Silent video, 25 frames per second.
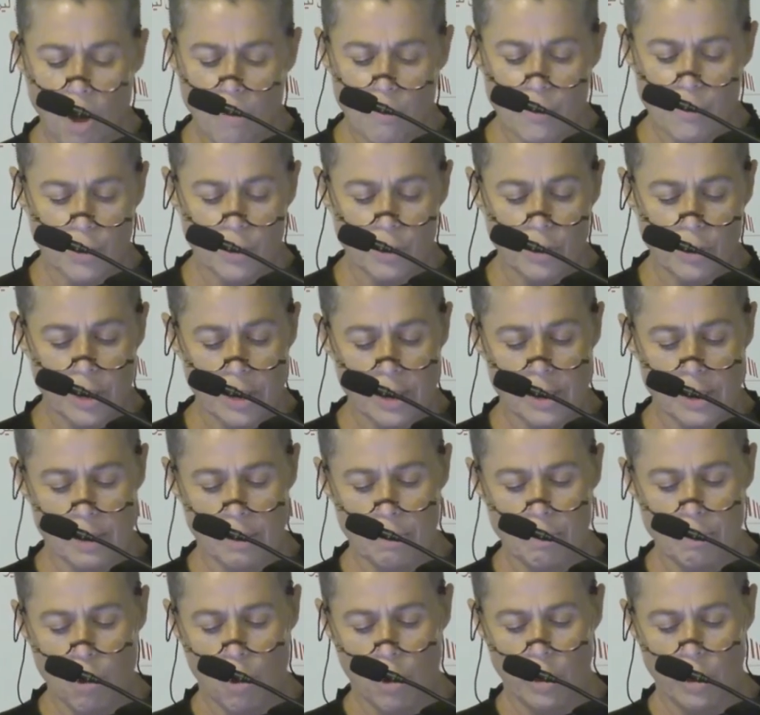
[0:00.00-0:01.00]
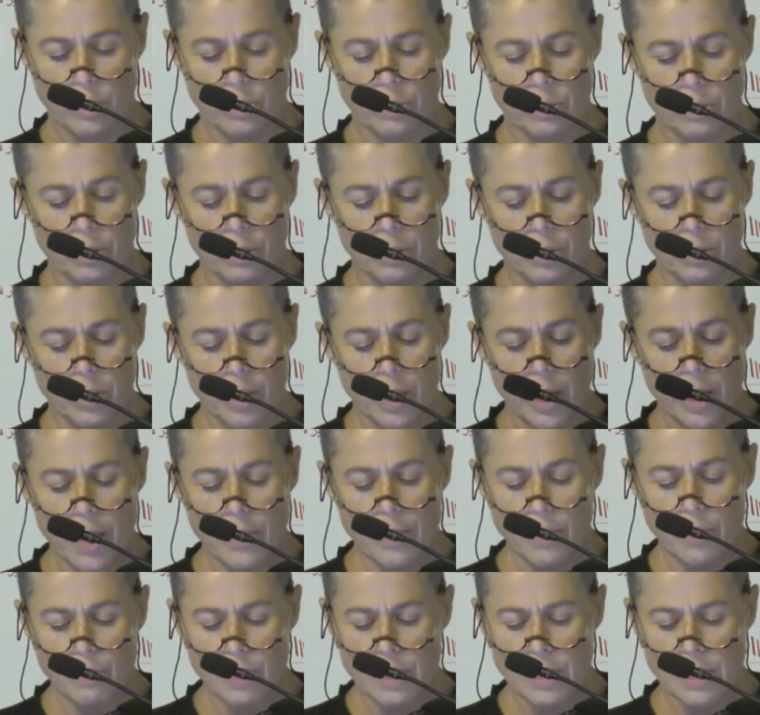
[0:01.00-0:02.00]
offered his support,
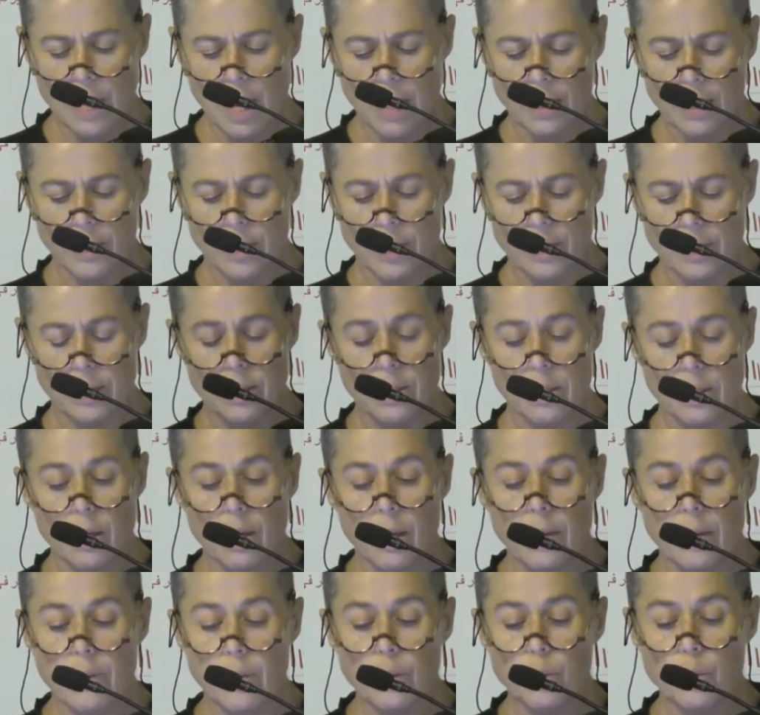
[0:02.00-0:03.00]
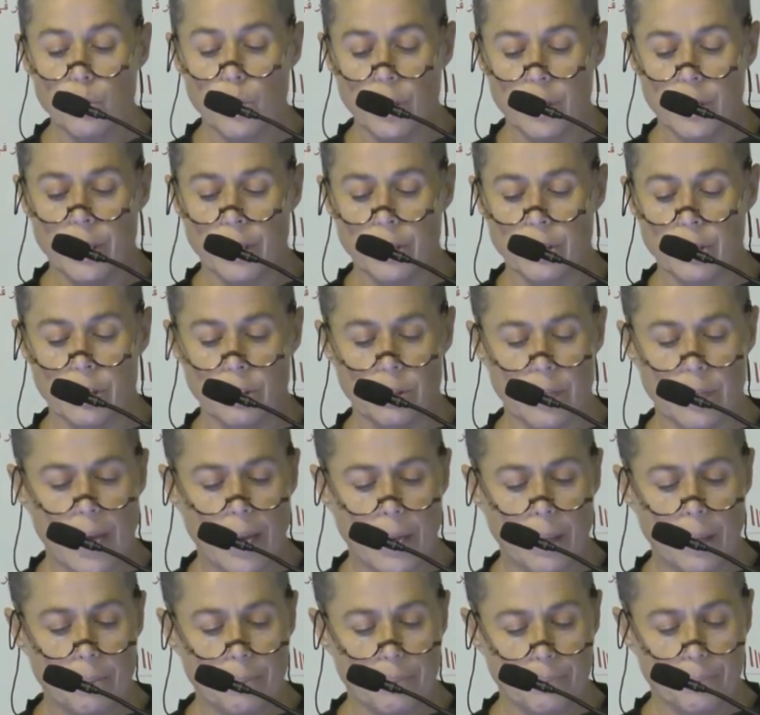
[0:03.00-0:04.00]
and the result is that we're here
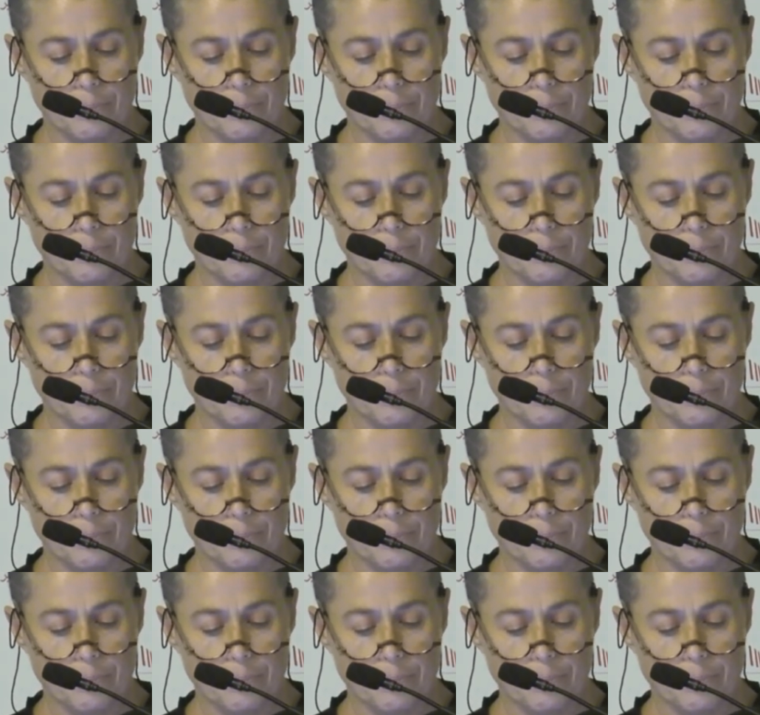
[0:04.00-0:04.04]
today.